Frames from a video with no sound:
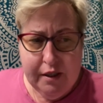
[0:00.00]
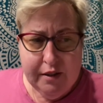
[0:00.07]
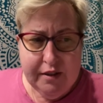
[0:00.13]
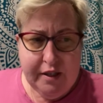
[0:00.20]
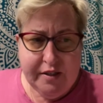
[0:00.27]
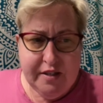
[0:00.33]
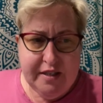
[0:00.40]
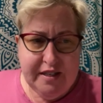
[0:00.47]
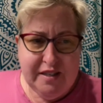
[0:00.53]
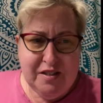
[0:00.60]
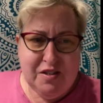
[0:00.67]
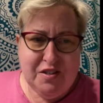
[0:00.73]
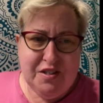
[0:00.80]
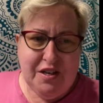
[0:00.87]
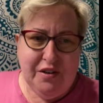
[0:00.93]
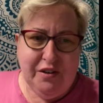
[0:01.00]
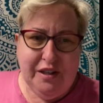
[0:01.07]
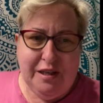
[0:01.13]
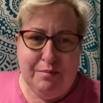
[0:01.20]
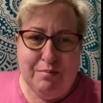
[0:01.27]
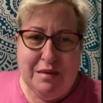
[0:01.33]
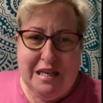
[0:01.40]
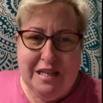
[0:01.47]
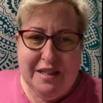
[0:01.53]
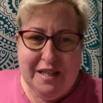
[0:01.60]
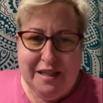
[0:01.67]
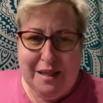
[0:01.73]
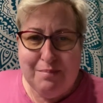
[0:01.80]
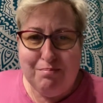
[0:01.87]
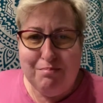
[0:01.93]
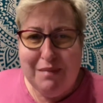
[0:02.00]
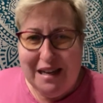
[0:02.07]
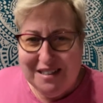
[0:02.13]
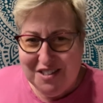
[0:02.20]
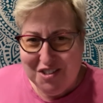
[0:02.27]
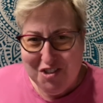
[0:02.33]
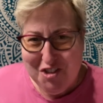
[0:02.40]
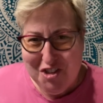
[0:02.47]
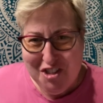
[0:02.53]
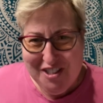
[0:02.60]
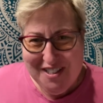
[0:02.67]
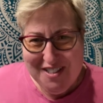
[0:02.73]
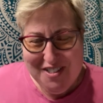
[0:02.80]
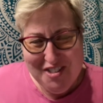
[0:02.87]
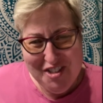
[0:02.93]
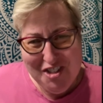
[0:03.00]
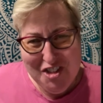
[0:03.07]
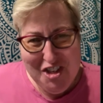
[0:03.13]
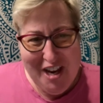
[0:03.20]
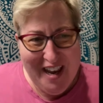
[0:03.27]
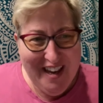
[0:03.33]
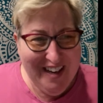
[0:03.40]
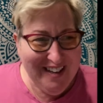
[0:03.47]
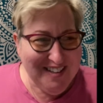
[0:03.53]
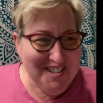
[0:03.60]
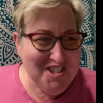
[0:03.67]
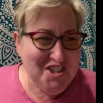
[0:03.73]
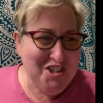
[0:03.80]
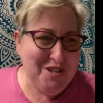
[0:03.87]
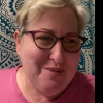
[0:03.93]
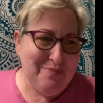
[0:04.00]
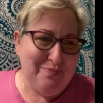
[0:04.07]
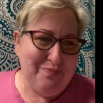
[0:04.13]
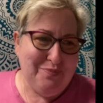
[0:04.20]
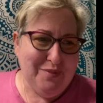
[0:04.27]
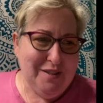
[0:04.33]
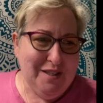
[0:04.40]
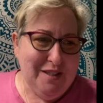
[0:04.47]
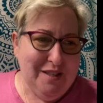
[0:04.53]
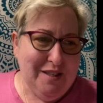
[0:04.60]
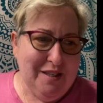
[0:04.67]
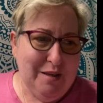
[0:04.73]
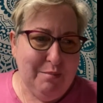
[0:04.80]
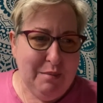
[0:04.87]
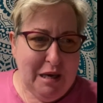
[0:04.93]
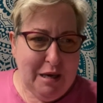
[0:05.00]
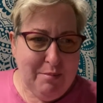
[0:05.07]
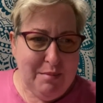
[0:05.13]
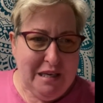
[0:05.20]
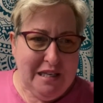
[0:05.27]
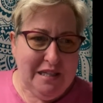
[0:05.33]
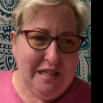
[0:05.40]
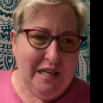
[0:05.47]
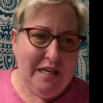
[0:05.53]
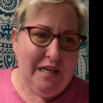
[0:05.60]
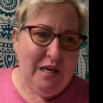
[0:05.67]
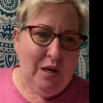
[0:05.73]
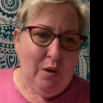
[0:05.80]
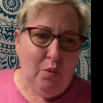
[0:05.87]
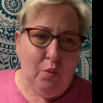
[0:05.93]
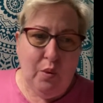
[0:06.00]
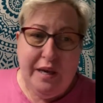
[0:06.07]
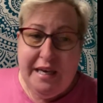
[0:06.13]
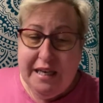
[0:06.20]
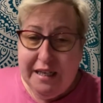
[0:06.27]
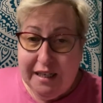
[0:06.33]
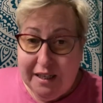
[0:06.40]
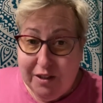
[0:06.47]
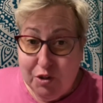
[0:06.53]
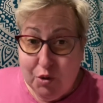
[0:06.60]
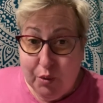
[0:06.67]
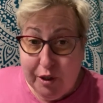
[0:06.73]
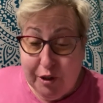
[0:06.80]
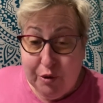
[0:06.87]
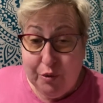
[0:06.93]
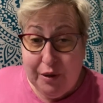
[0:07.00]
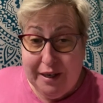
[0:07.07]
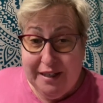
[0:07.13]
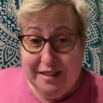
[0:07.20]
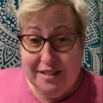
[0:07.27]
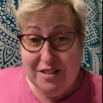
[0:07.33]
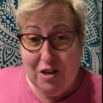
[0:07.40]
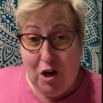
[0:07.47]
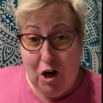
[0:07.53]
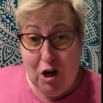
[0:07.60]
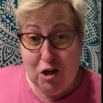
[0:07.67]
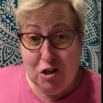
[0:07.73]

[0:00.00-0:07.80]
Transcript: doesn't necessarily mean that the message needs to change. It may mean that we need to increase our